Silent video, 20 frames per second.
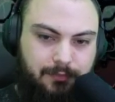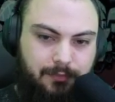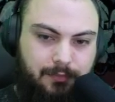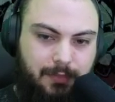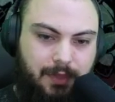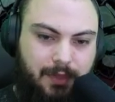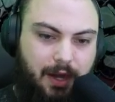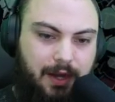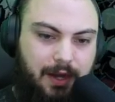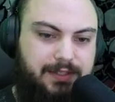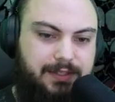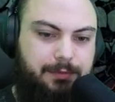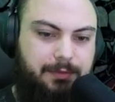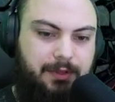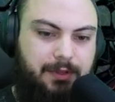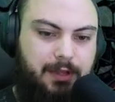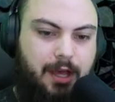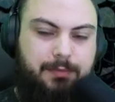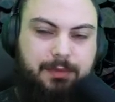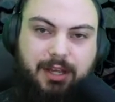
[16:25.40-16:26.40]
All right, something
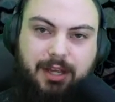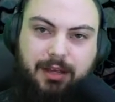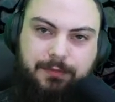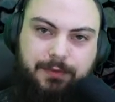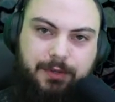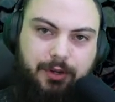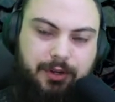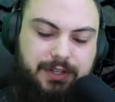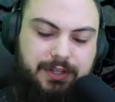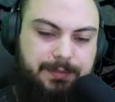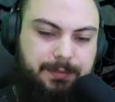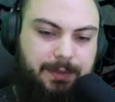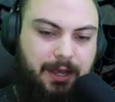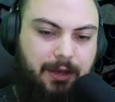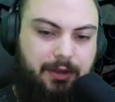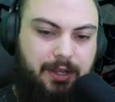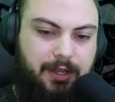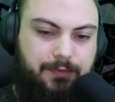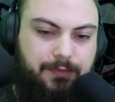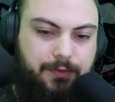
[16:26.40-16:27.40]
that I'm kind of curious
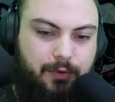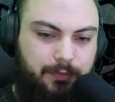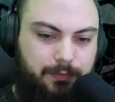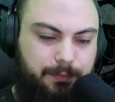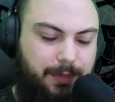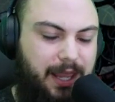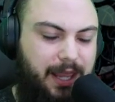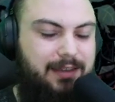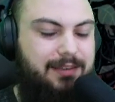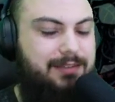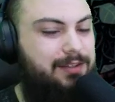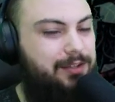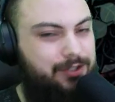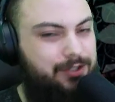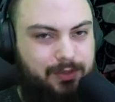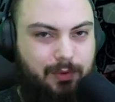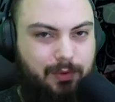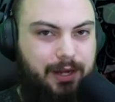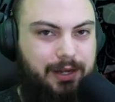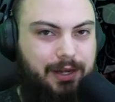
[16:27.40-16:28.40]
about, if you're paying
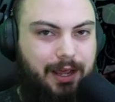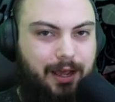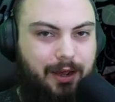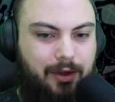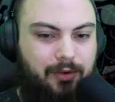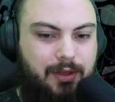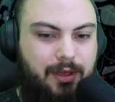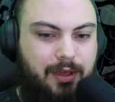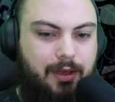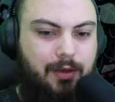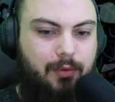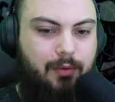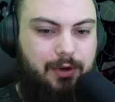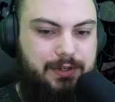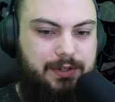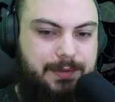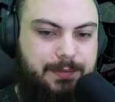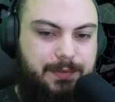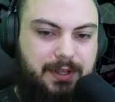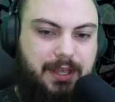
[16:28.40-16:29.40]
attention right now, what are
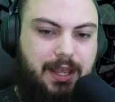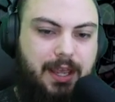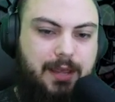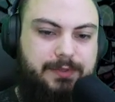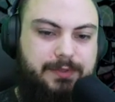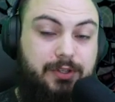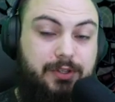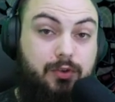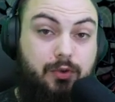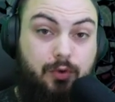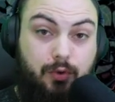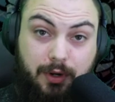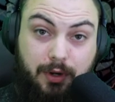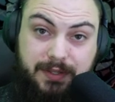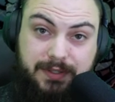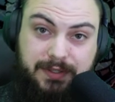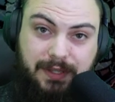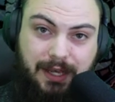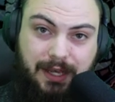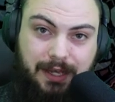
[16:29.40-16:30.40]
some of the games that you're
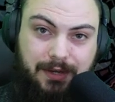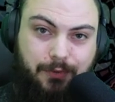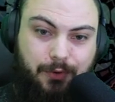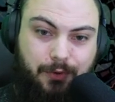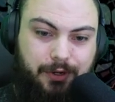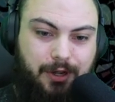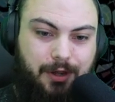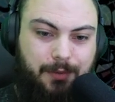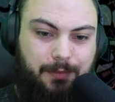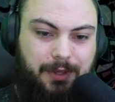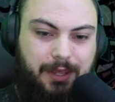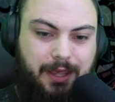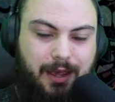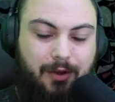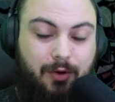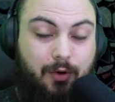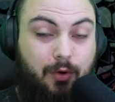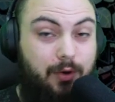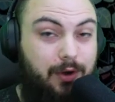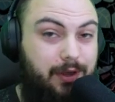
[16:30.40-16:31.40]
excited for coming
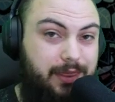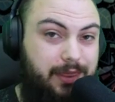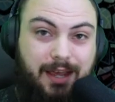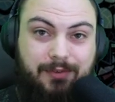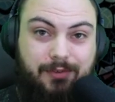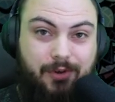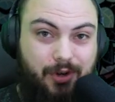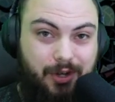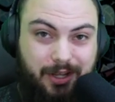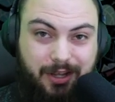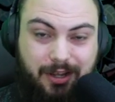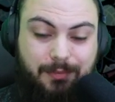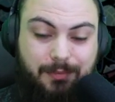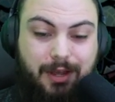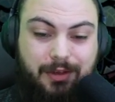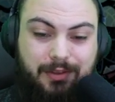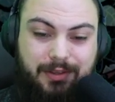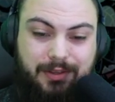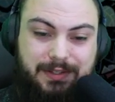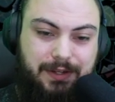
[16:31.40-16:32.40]
out, or that have already come
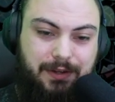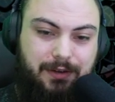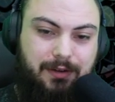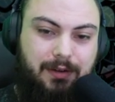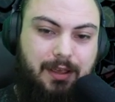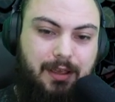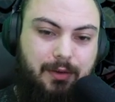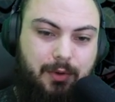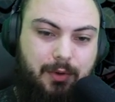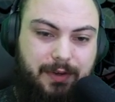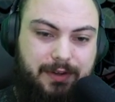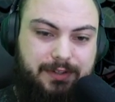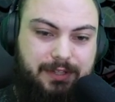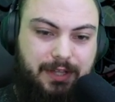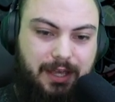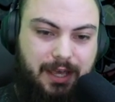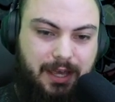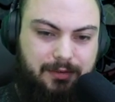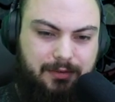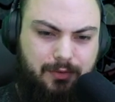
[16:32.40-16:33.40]
out this year? We've actually
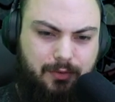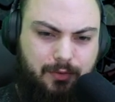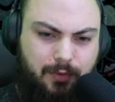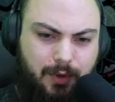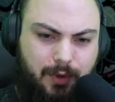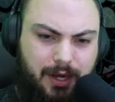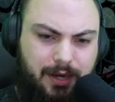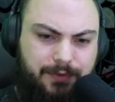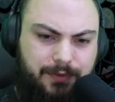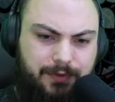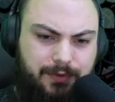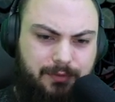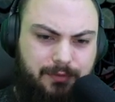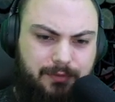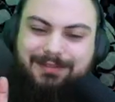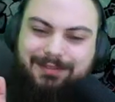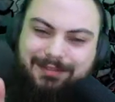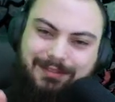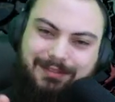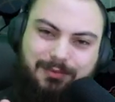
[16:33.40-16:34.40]
had quite a
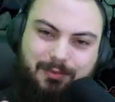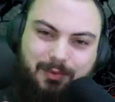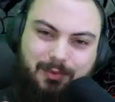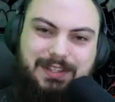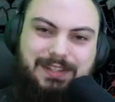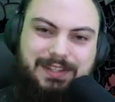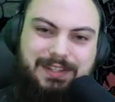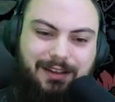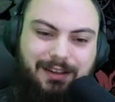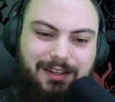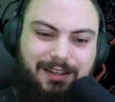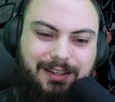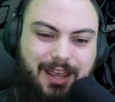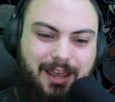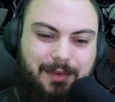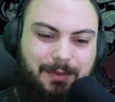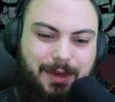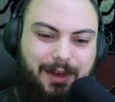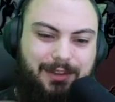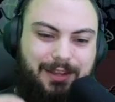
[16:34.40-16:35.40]
few. When Zelda
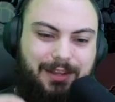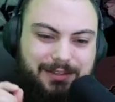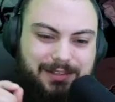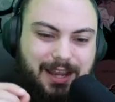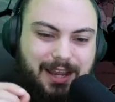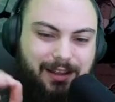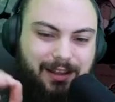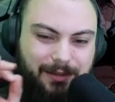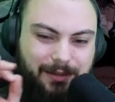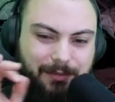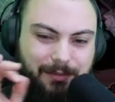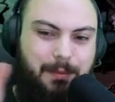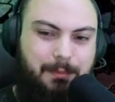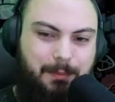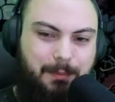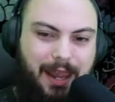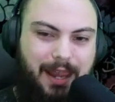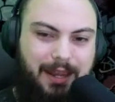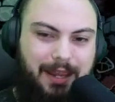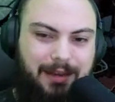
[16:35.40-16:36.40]
came out, that was kind of like my
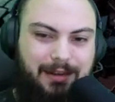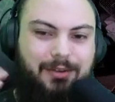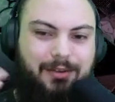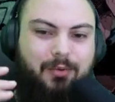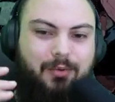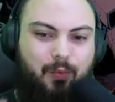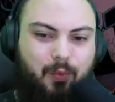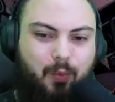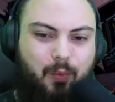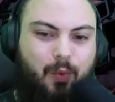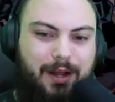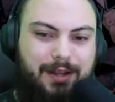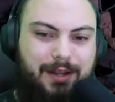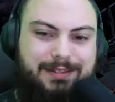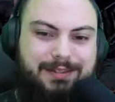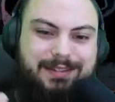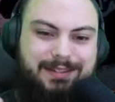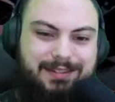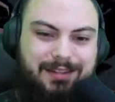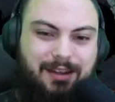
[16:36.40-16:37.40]
main
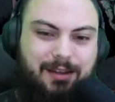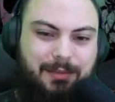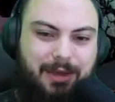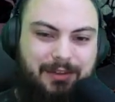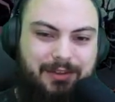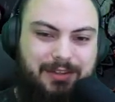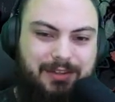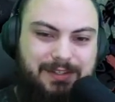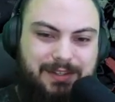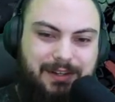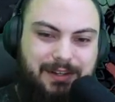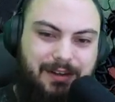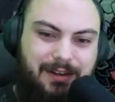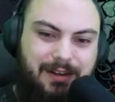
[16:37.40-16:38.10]
want to come out this year.